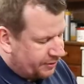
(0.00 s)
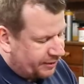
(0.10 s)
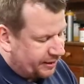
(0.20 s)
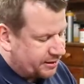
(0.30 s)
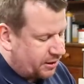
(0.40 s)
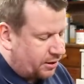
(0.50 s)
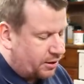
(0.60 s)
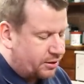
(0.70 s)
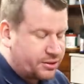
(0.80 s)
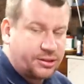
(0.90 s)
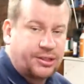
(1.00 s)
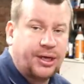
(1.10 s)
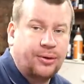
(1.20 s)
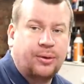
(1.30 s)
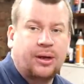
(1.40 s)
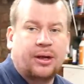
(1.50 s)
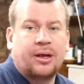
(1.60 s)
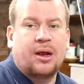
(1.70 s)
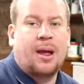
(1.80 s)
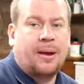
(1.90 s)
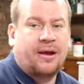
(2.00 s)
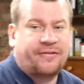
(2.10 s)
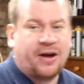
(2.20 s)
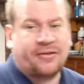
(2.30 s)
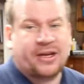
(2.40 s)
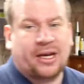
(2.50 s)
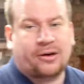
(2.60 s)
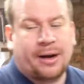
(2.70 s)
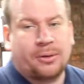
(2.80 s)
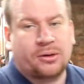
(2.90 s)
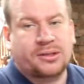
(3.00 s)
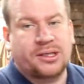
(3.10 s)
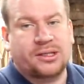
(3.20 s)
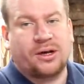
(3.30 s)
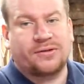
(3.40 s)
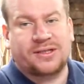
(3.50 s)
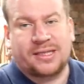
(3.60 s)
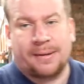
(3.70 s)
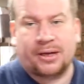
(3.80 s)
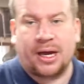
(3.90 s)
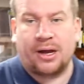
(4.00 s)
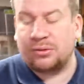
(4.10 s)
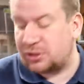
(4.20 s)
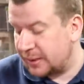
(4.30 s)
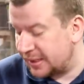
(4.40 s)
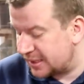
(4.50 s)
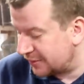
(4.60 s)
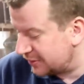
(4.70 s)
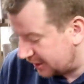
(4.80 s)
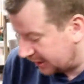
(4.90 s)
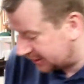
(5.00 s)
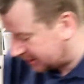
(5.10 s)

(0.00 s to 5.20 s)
These are two 5 kilogram boxes of Simcoe, 2017